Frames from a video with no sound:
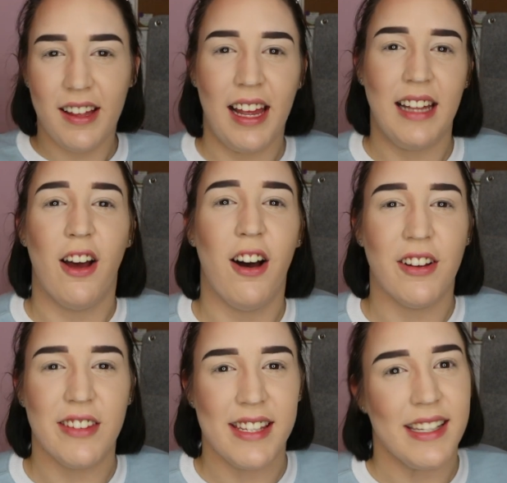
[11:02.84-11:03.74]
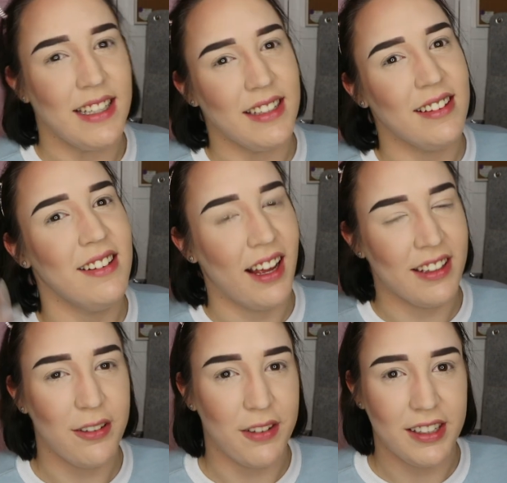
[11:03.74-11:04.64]
enhancing,
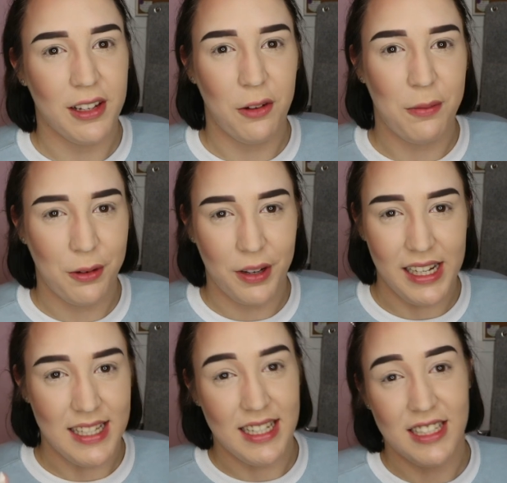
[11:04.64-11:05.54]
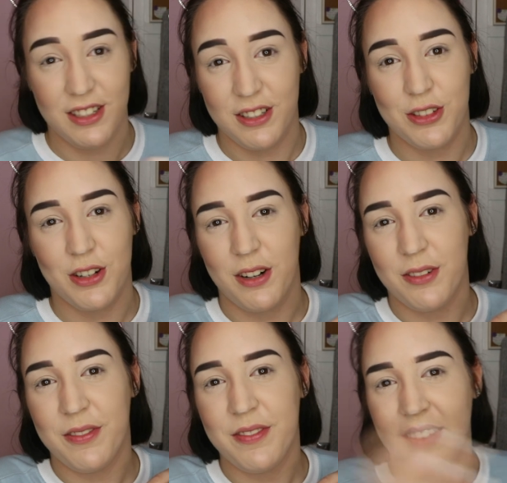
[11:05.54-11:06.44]
and I find it a lot more easier to
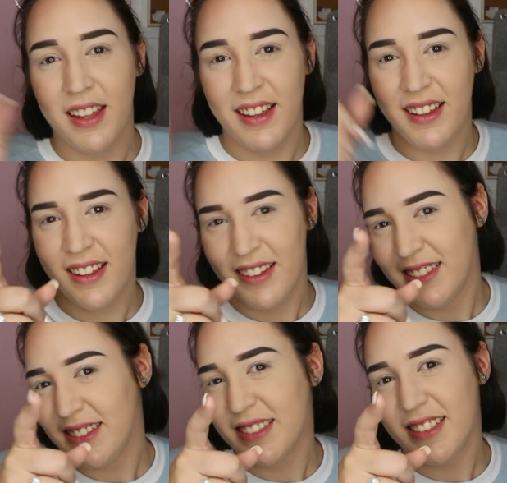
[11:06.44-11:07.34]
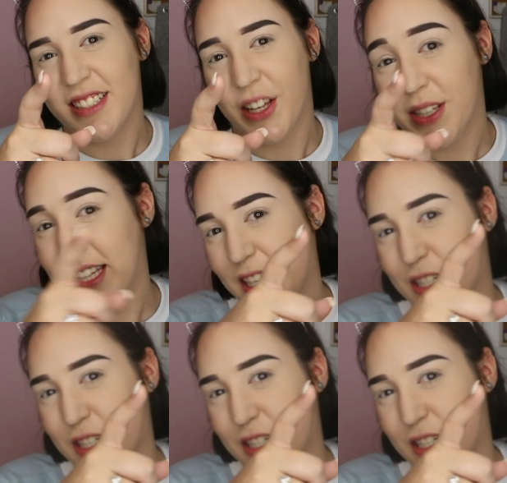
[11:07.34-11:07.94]
control. So stay